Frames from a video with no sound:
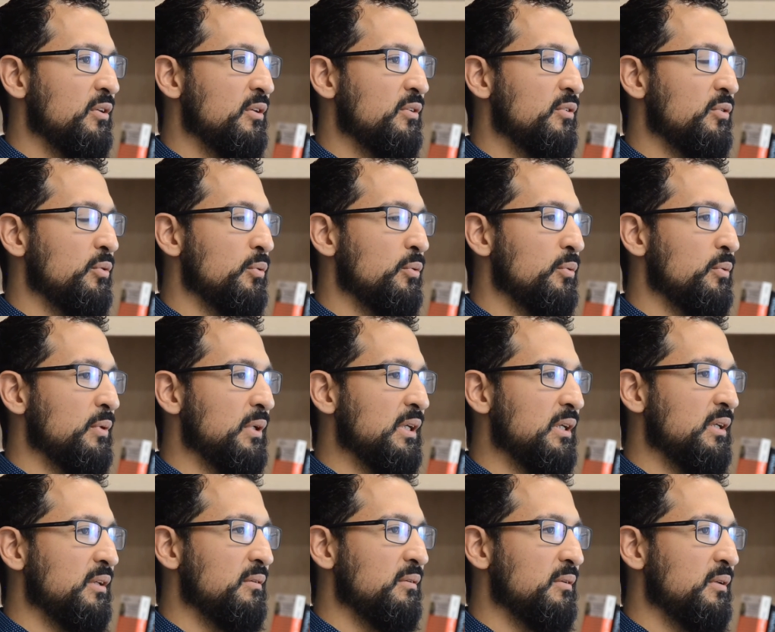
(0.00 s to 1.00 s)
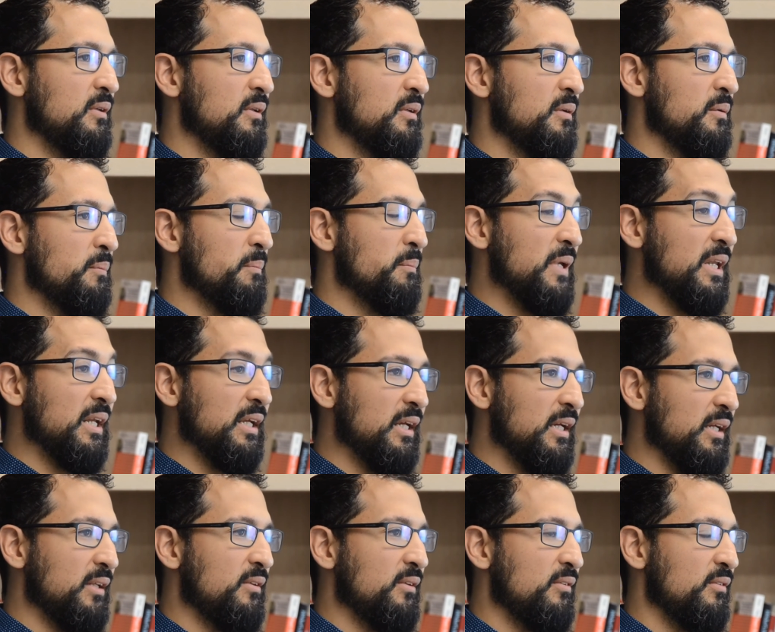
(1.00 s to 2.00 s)
to
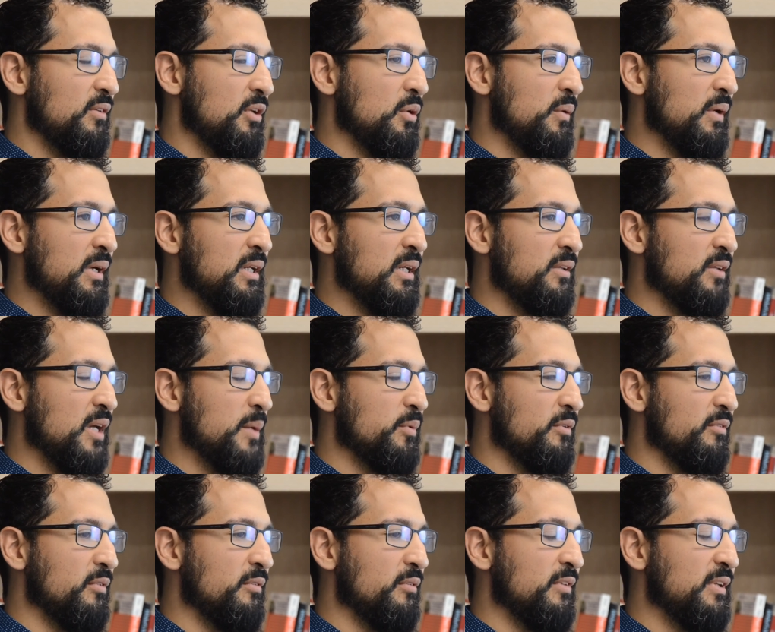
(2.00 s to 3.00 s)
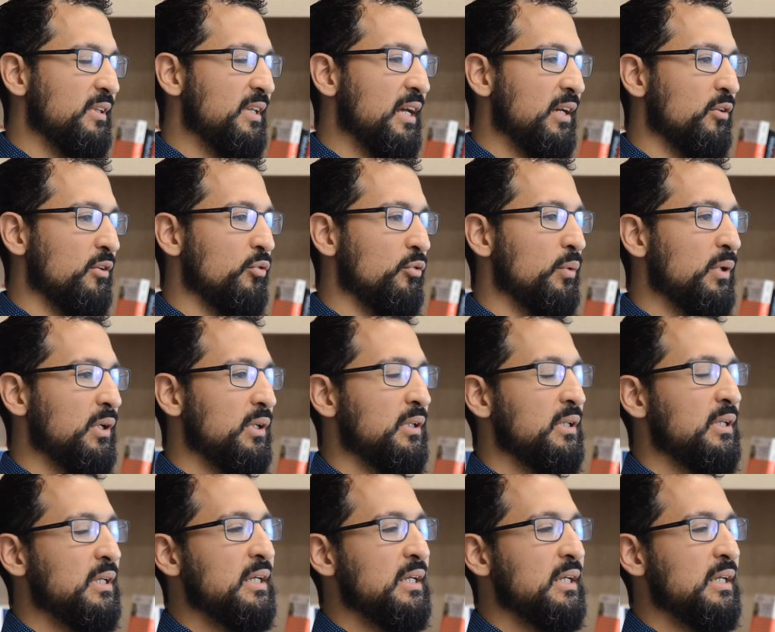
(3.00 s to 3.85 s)
mitigate, any type of attack as well.